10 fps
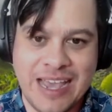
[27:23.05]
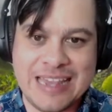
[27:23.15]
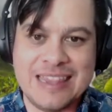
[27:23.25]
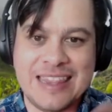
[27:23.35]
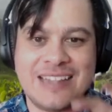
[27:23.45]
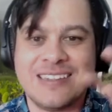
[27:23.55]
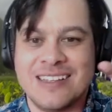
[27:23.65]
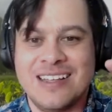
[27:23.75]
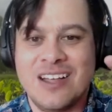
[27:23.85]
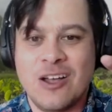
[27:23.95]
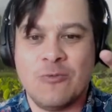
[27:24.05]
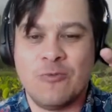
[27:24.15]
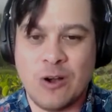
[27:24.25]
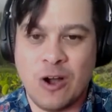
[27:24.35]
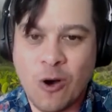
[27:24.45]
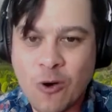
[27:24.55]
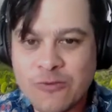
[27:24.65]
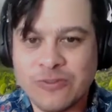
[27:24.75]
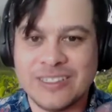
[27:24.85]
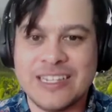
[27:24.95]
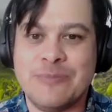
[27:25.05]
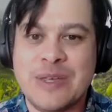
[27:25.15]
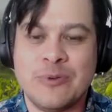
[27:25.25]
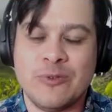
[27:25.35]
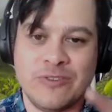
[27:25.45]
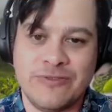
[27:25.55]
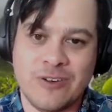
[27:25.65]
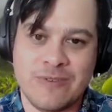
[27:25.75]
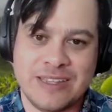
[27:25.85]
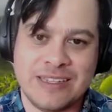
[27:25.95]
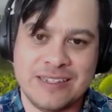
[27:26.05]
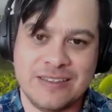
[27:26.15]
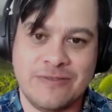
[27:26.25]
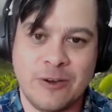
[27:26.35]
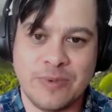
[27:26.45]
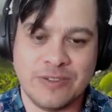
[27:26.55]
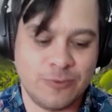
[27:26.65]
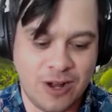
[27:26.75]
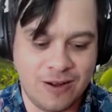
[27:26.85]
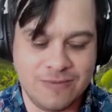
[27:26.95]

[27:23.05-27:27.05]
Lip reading: And that's what hopefully people will feel when they see the film as well.